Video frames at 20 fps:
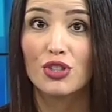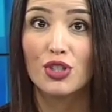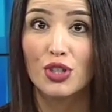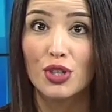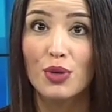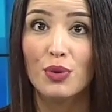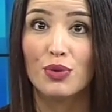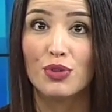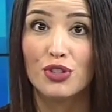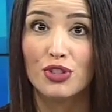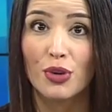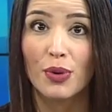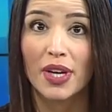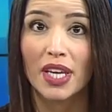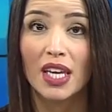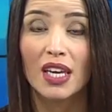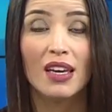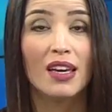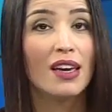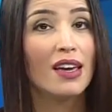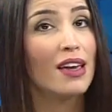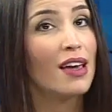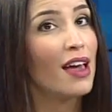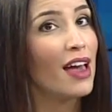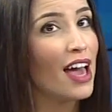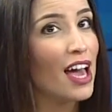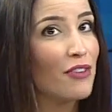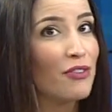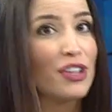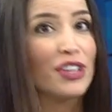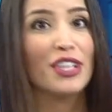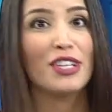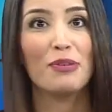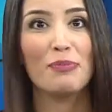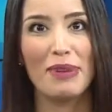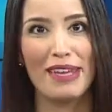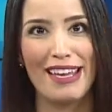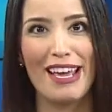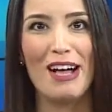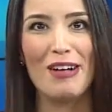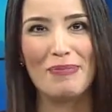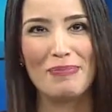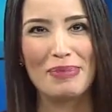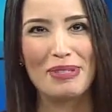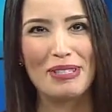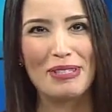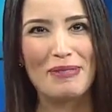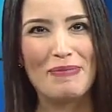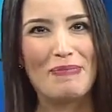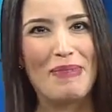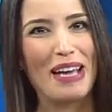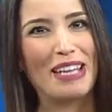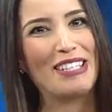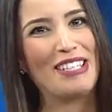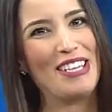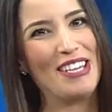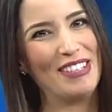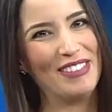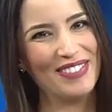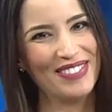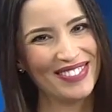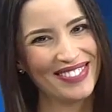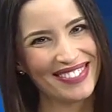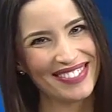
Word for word: a tooth, showing every little bit helps. Back to you.